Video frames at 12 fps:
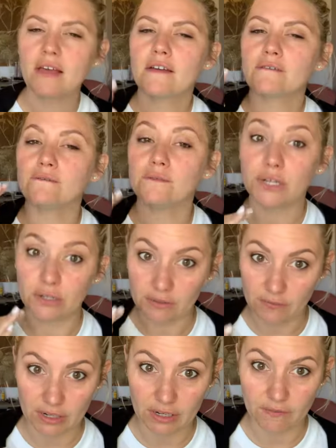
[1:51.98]
very,
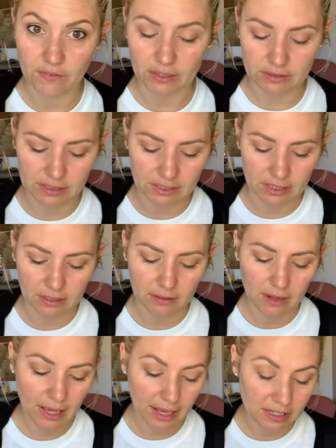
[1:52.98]
very fair skin,
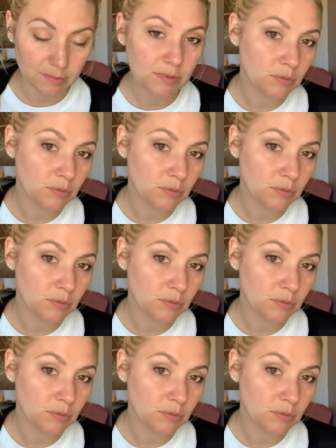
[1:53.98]
Aspen